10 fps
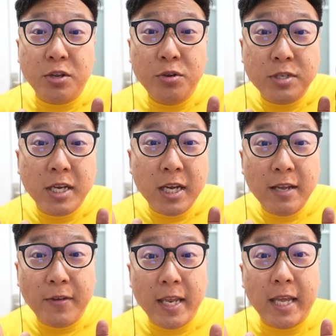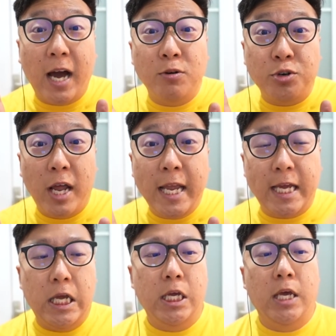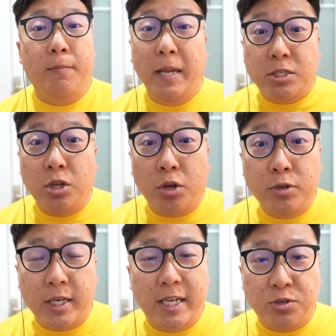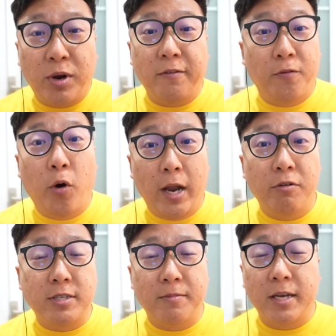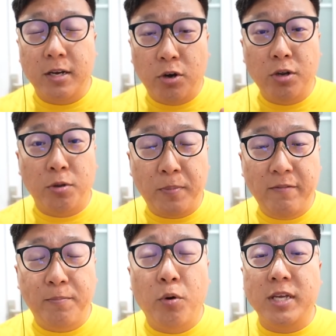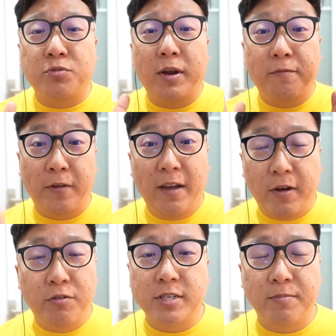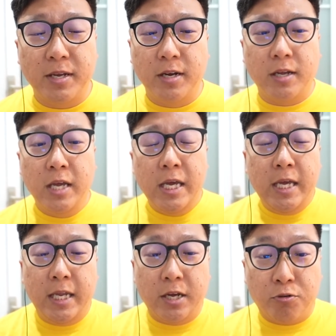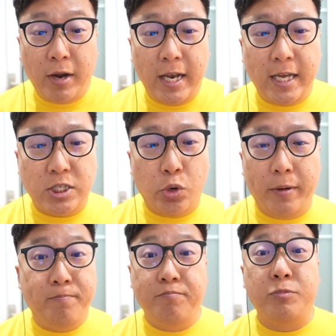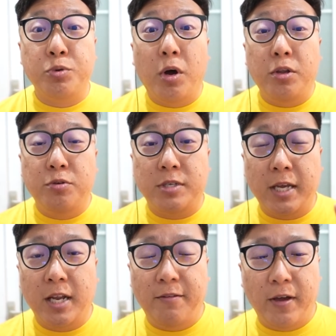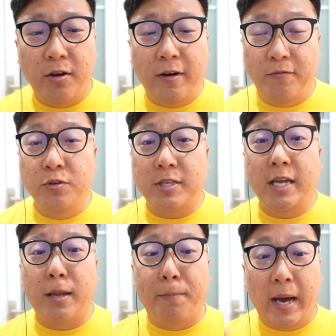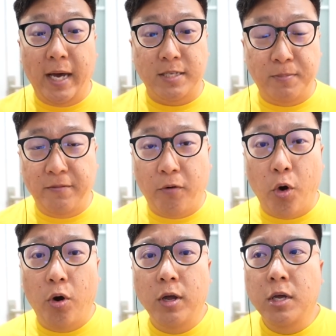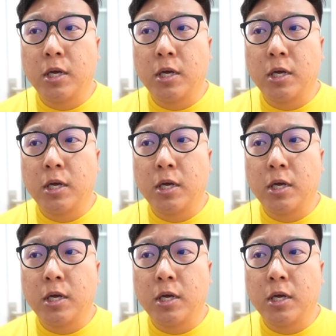to use Gigalith in the Ultra League, please do not use it. It's ranked 400 something according to PvPoke. It's ranked 500 something in the Great League. So do not use Gigalith at all. I've used it in the past before.